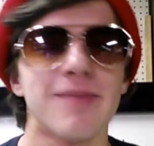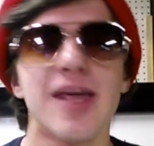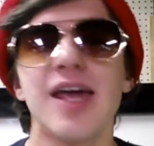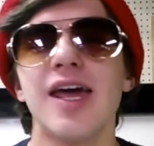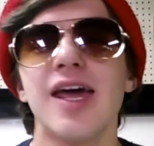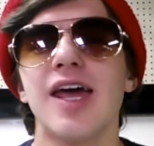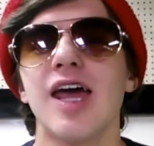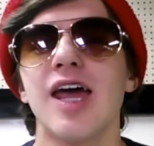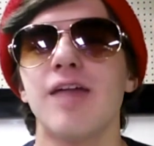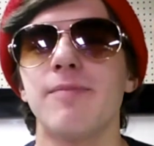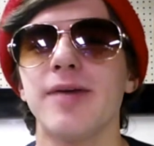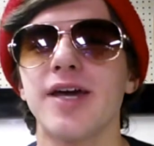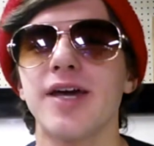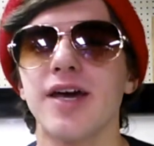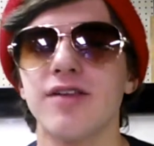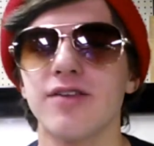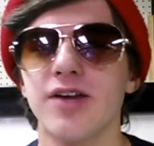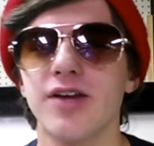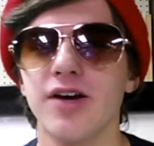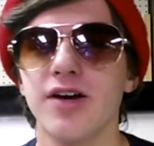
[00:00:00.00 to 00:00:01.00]
is because
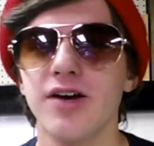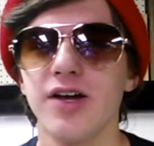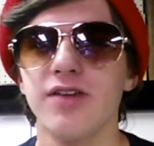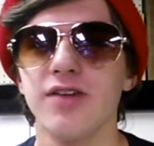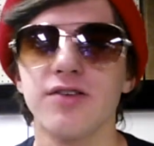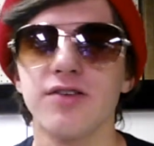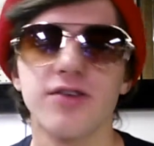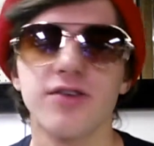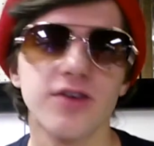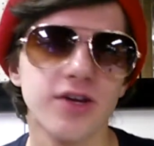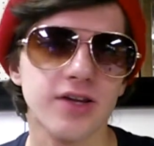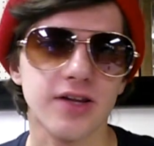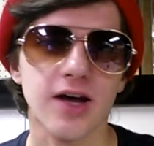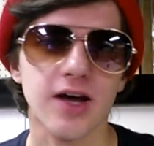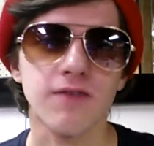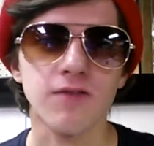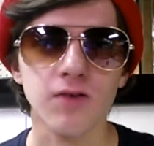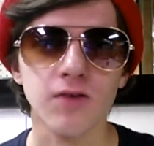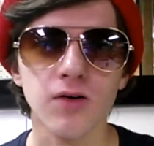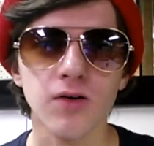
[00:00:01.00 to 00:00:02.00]
there is a certain
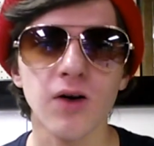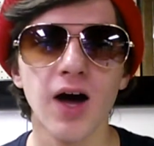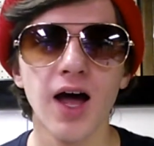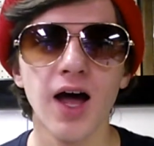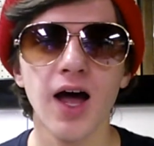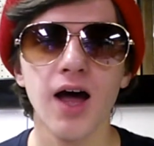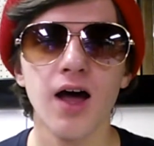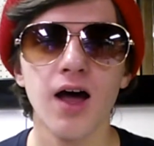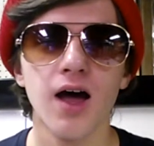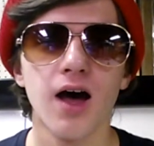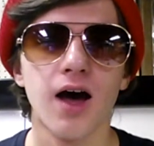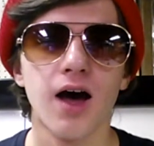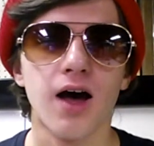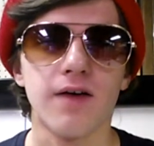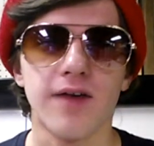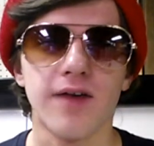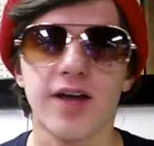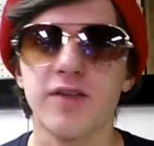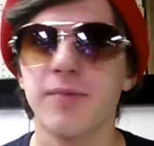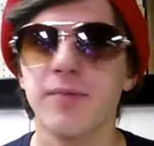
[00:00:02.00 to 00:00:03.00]
level of
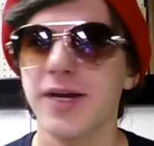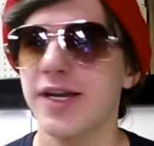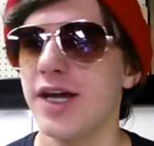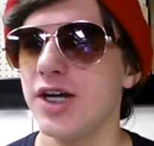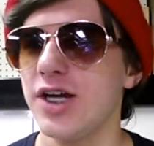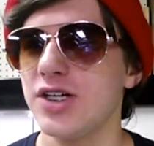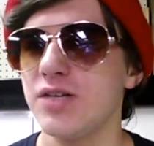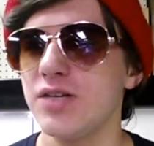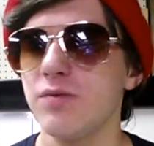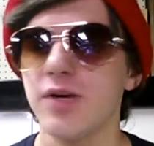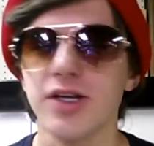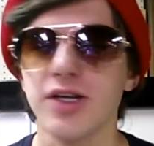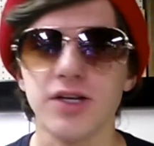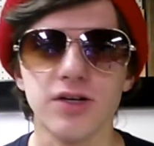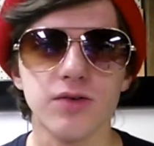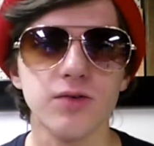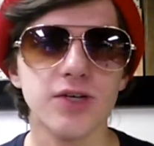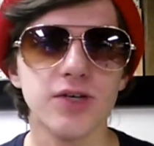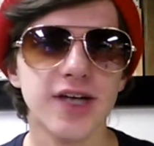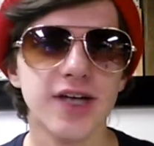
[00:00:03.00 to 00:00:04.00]
expectation when you
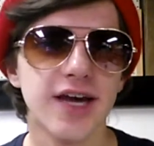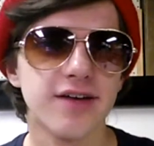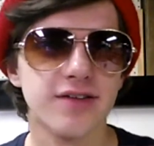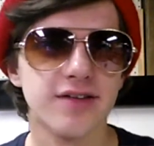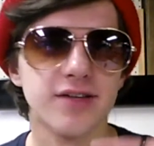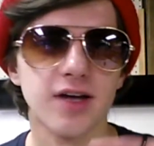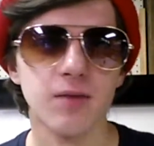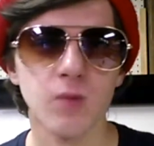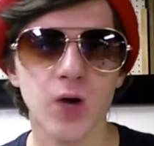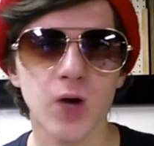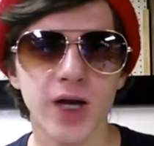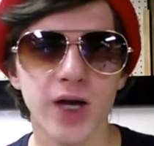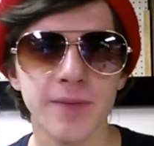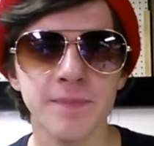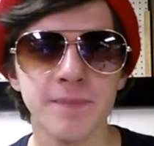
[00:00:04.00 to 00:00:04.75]
text someone